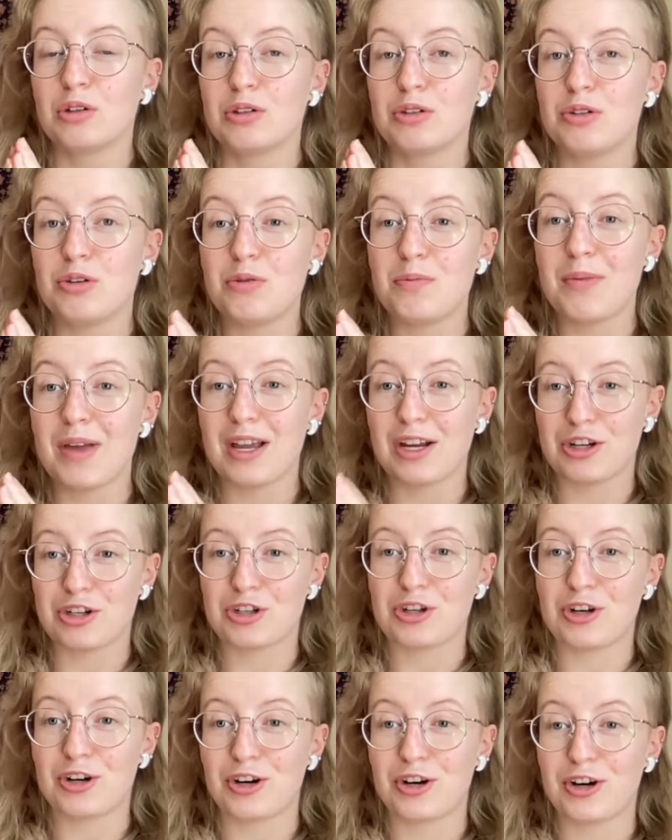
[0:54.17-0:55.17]
to make
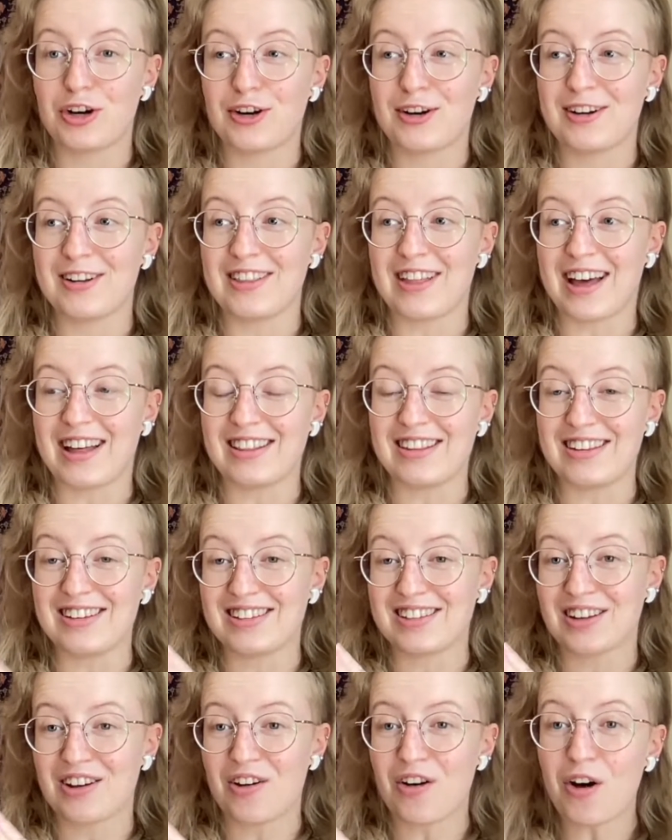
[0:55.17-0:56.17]
sure that
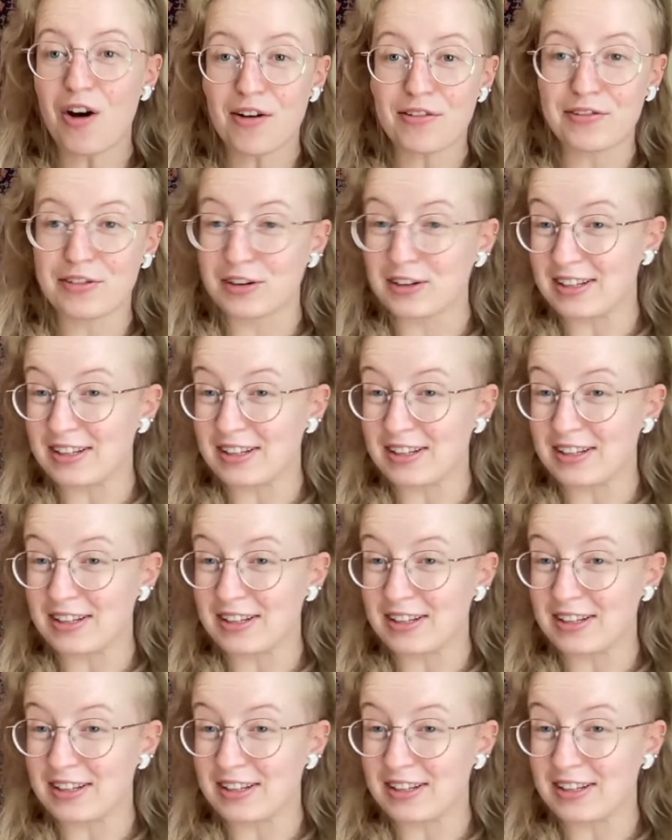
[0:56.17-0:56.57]
this offer,